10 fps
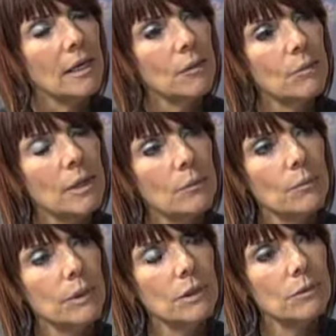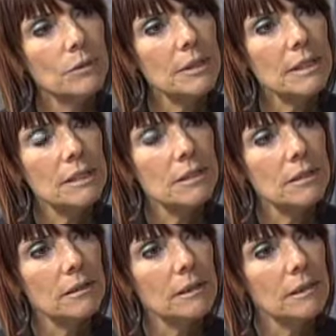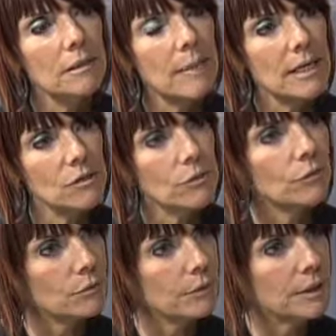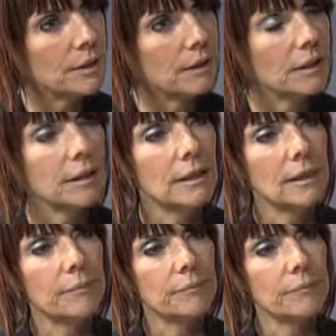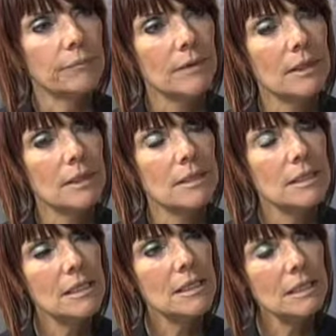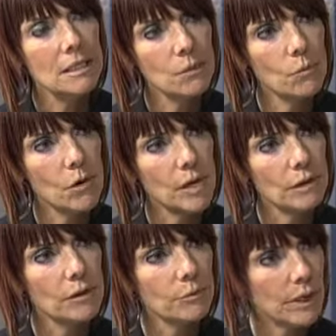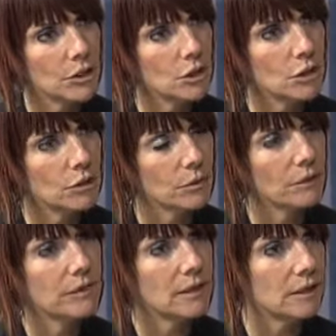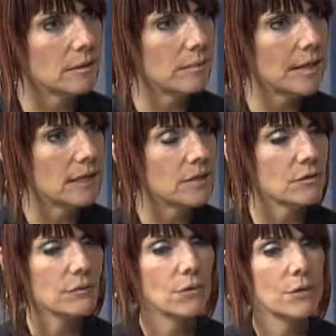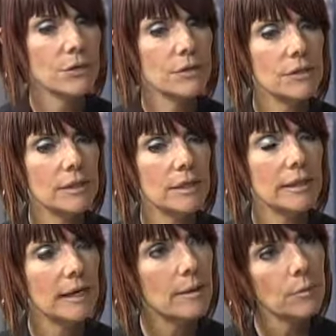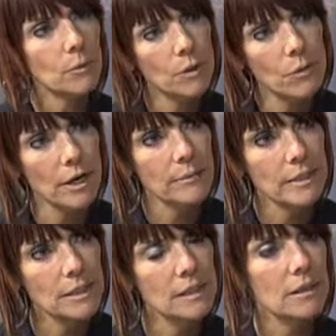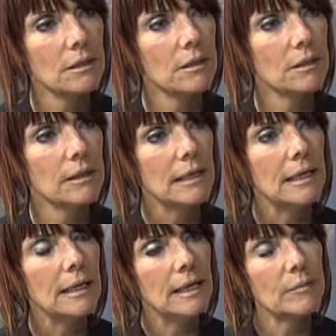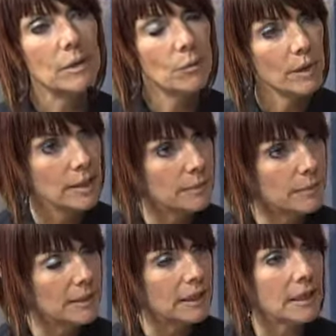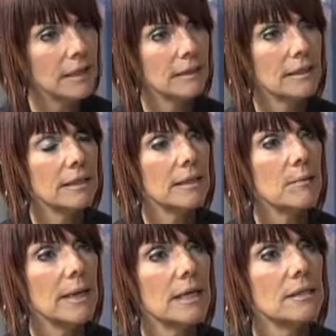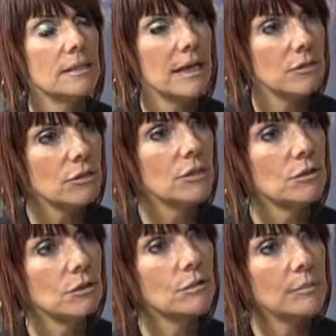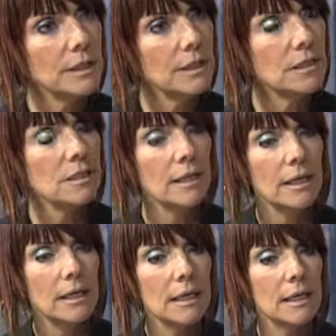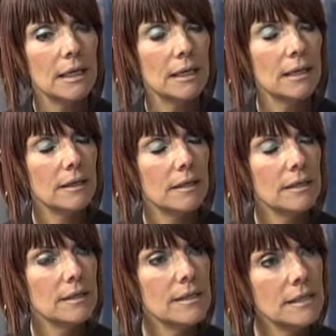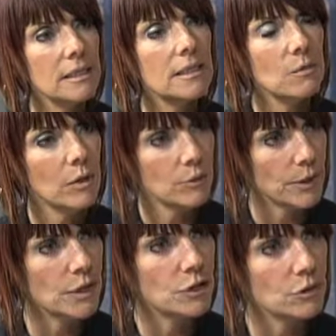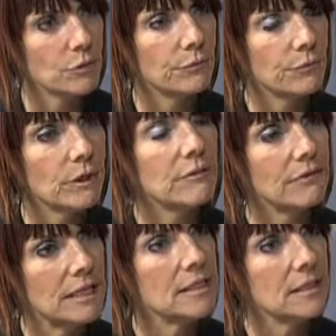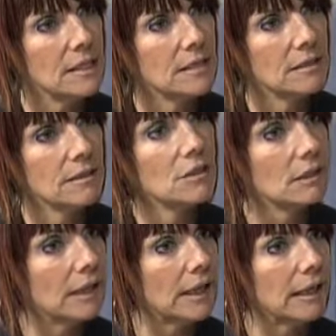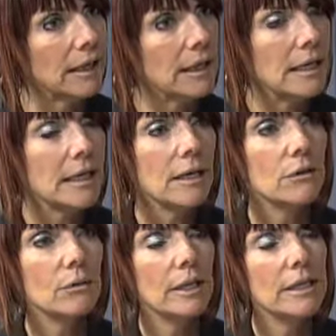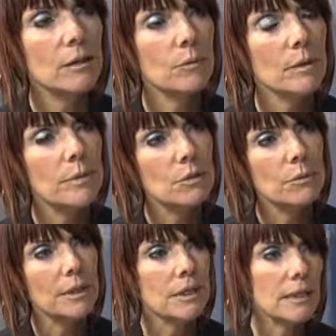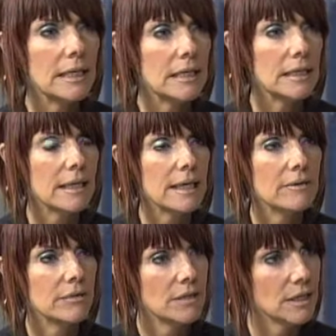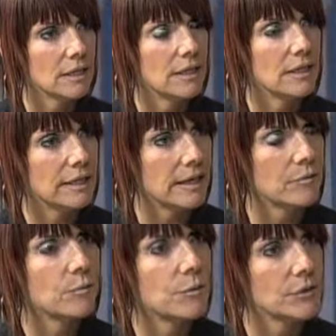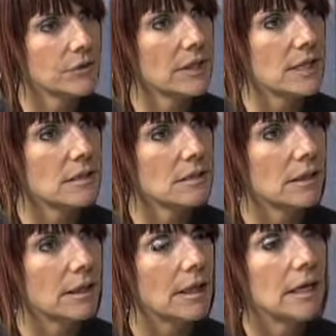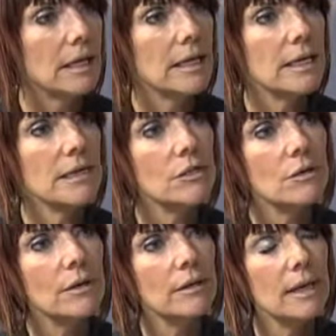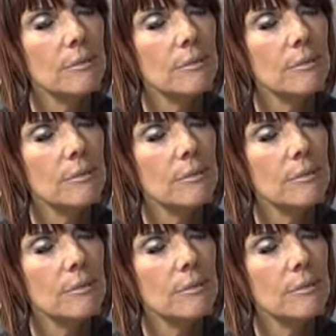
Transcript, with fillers: Well, when you look at the, the Basel III um, uh, CET1 ratio of the Canadian banks, of course, uh, capital requirements are have been going up, and the Canadian banks actually do meet uh, the CT1 ratio fully phased in today, they're anywhere between 8.5 and 9.5%. Uh, and so on that